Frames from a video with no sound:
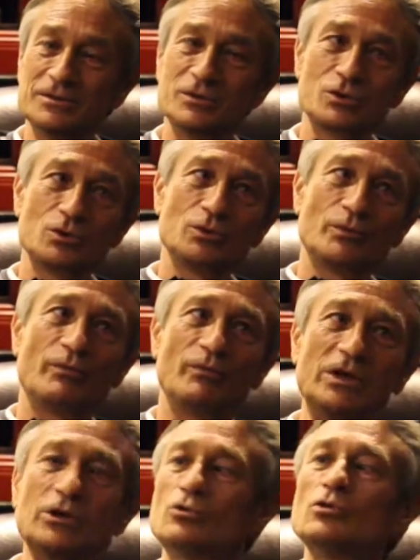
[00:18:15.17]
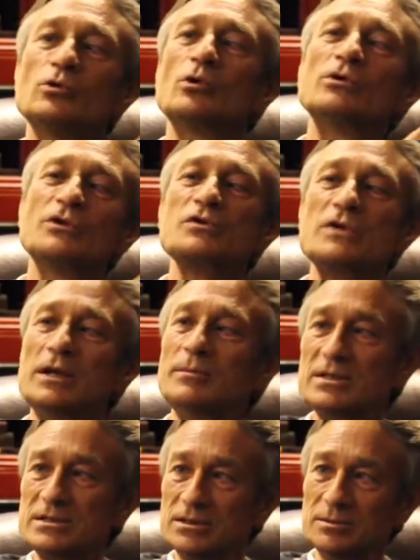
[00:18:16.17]
So we need to look on those
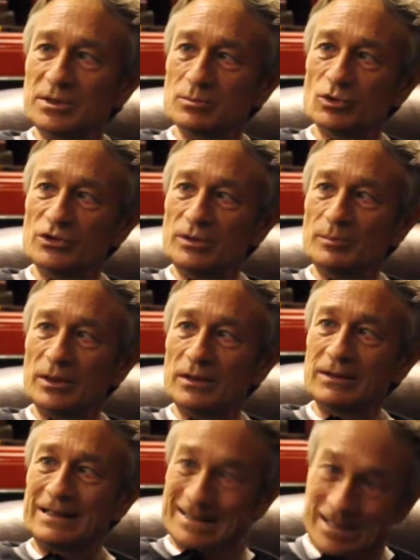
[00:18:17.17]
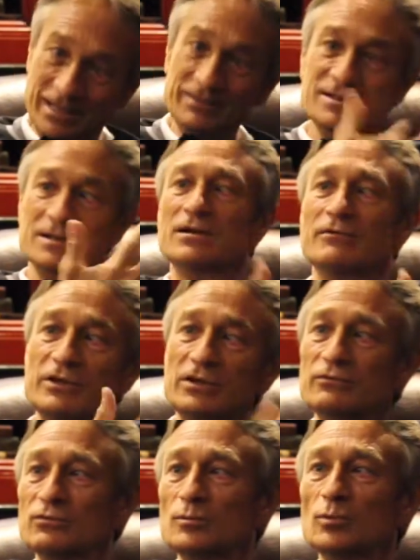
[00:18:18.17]
elements a little bit more deeper. Then South
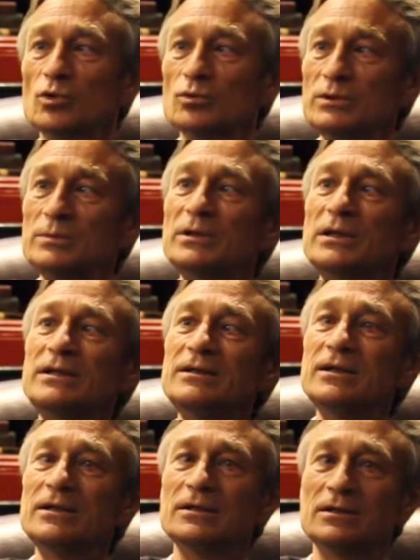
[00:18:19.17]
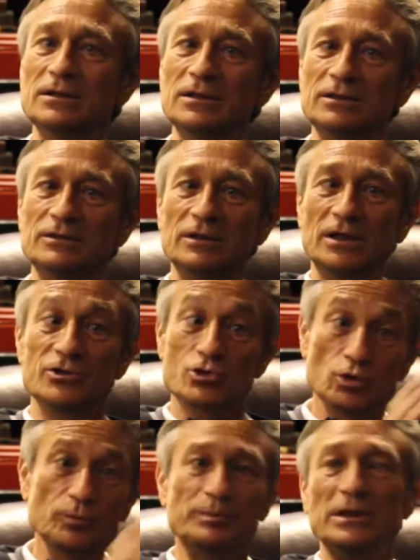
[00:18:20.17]
African football will be leading in, and
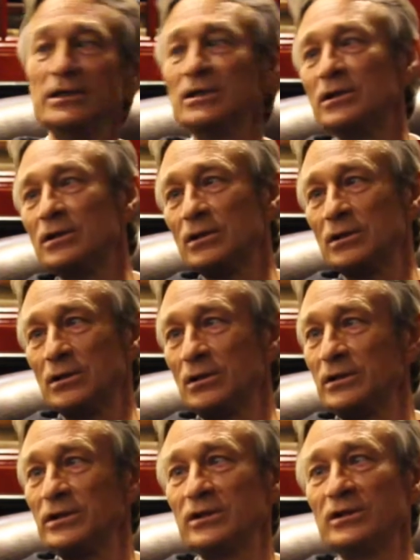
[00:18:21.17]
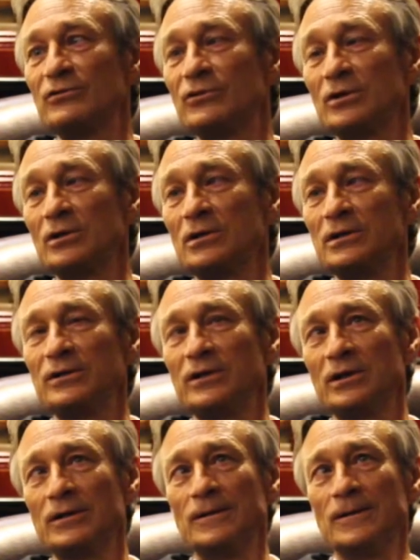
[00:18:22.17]
should be leading uh, leading uh,
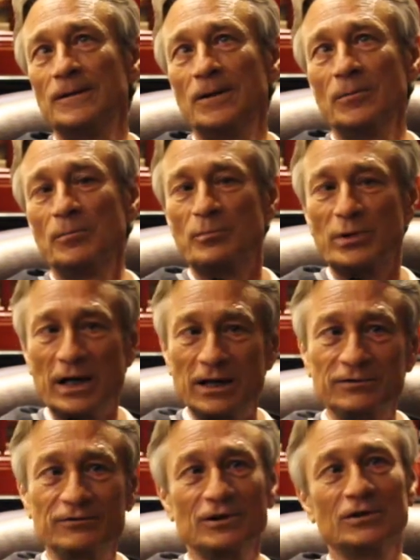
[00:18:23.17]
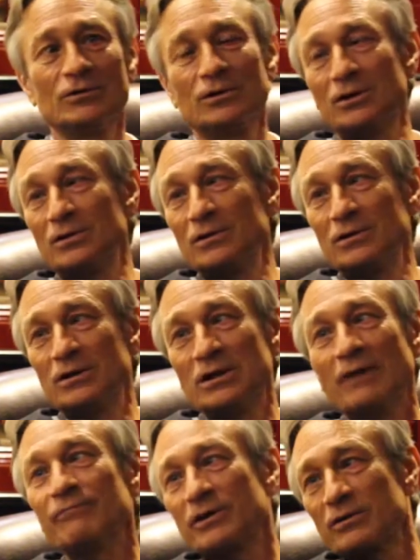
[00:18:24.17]
leading brand in, in,
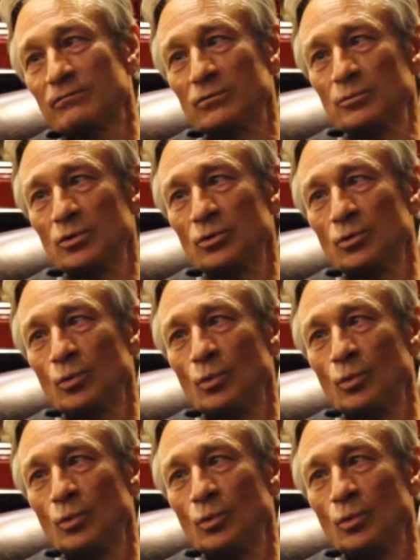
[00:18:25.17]
in African football.